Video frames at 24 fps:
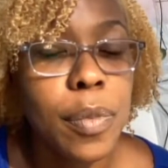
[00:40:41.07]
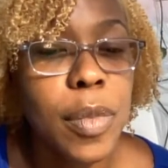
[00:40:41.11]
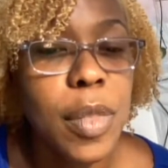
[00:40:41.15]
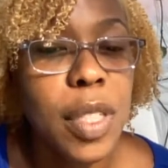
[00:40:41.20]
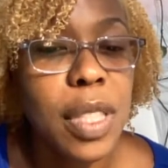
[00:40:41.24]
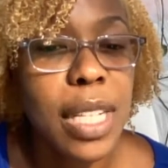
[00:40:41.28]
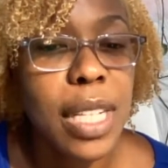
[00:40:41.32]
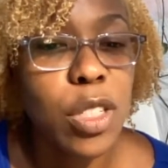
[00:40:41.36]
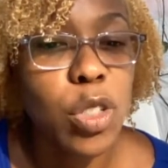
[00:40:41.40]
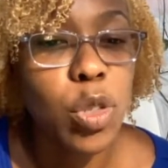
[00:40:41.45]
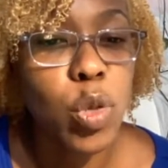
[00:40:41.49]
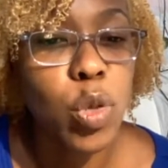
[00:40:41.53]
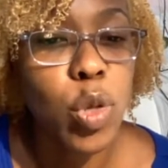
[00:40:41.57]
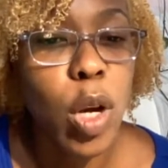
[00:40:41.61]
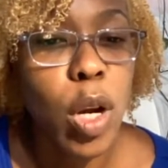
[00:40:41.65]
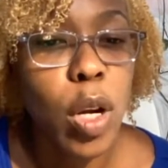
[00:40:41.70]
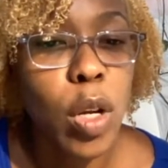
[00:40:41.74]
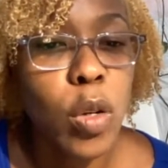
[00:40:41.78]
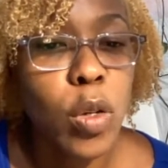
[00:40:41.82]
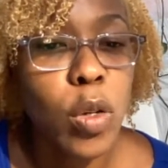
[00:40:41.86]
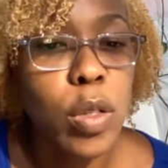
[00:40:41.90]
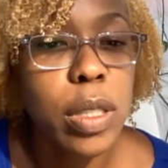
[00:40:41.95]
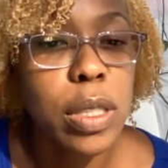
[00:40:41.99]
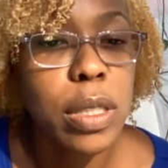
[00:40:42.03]
that they
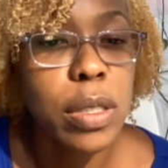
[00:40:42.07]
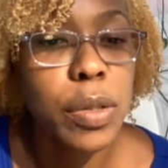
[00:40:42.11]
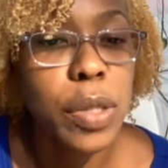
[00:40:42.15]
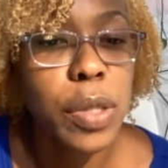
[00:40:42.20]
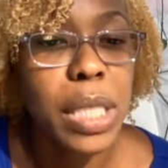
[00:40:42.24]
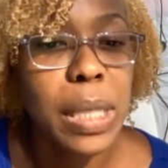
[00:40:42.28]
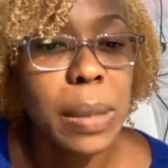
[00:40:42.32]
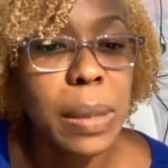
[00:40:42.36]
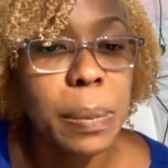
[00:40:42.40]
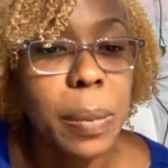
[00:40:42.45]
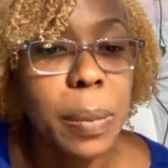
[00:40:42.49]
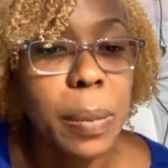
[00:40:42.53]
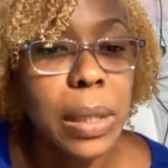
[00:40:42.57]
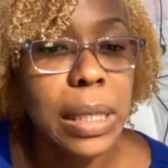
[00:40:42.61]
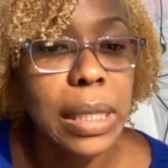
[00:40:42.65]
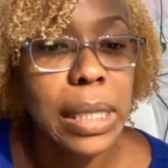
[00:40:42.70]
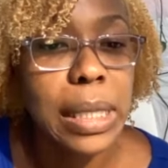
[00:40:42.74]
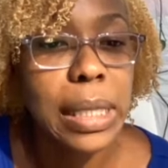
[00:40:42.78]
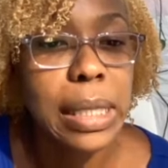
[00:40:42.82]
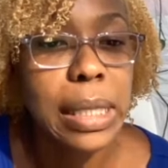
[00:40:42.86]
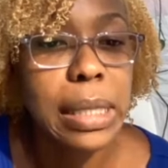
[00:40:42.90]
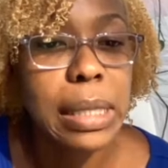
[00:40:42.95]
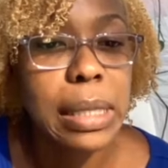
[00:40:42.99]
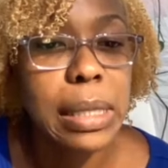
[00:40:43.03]
struggle to
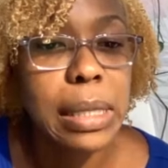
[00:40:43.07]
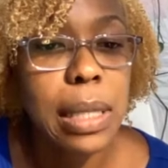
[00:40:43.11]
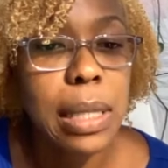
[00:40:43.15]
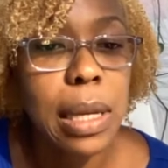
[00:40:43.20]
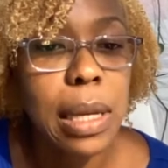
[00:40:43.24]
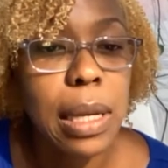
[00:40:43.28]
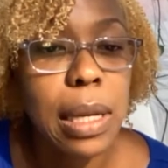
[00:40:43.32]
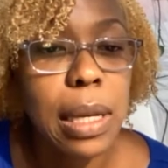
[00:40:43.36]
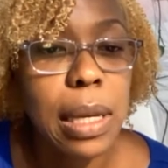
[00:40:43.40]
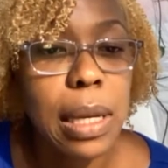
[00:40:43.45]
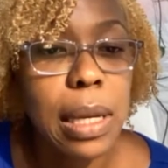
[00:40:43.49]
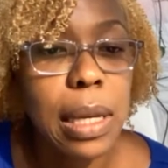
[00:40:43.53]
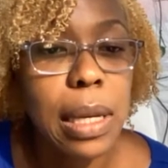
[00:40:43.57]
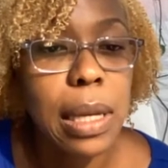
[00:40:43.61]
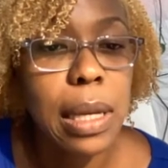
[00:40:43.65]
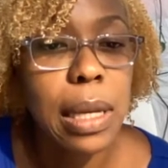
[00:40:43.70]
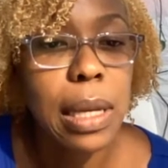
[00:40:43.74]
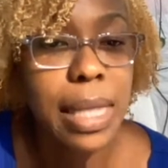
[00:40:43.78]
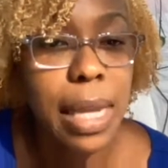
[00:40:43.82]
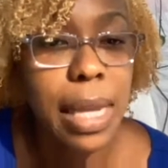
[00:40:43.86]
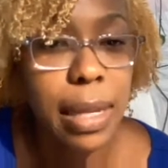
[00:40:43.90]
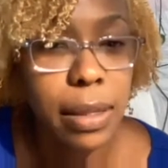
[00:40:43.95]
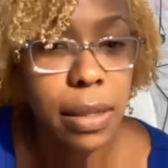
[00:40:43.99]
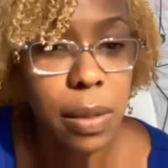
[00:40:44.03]
complete some
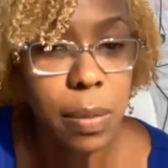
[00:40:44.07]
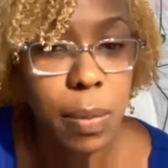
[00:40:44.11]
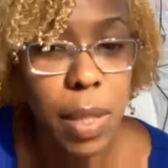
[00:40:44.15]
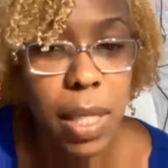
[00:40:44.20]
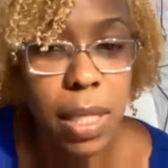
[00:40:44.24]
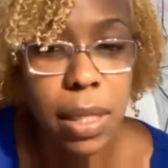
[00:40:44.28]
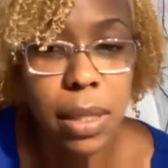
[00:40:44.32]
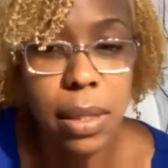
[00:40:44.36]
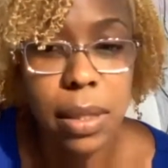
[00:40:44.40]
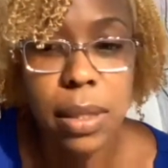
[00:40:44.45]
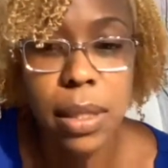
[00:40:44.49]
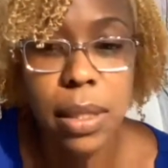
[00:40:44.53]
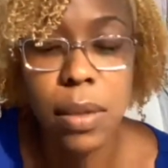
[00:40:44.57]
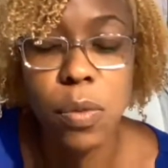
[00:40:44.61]
assessments.